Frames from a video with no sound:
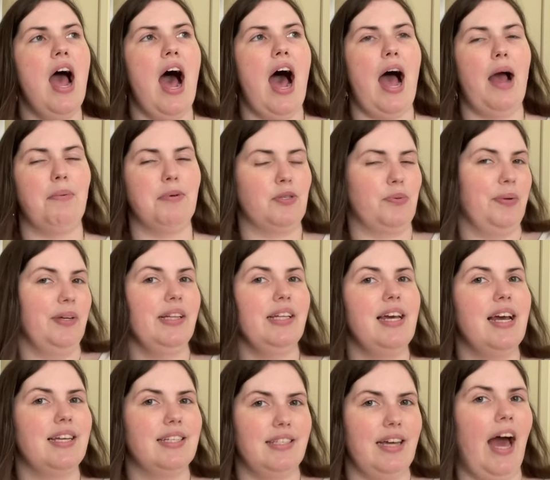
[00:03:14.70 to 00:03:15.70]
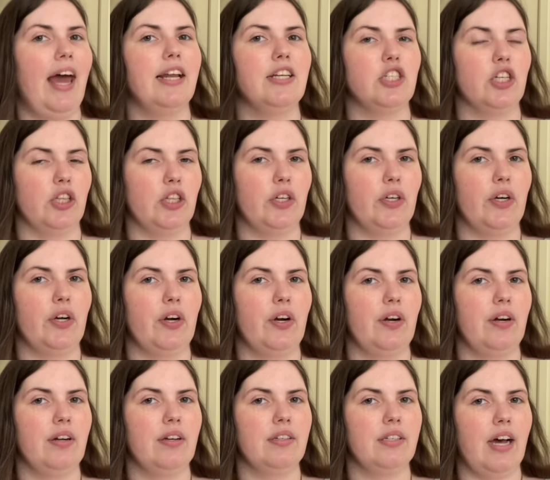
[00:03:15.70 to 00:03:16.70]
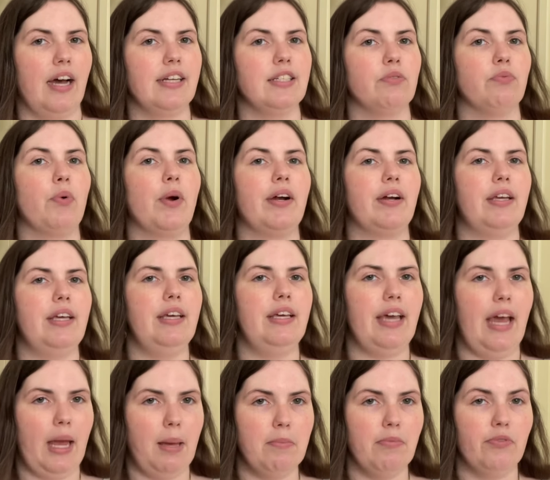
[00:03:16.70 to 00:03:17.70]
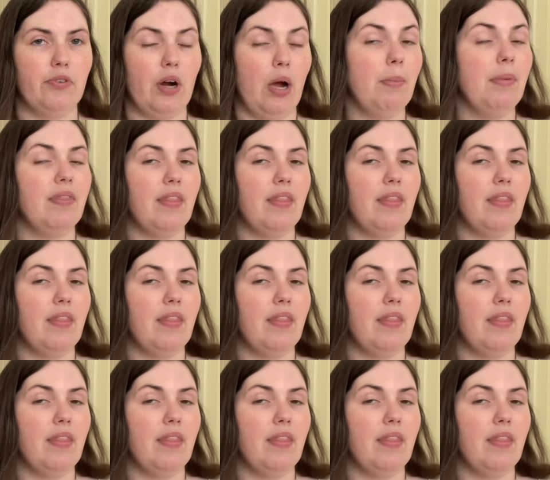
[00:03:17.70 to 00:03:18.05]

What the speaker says: I was really excited to learn kind of where he came from,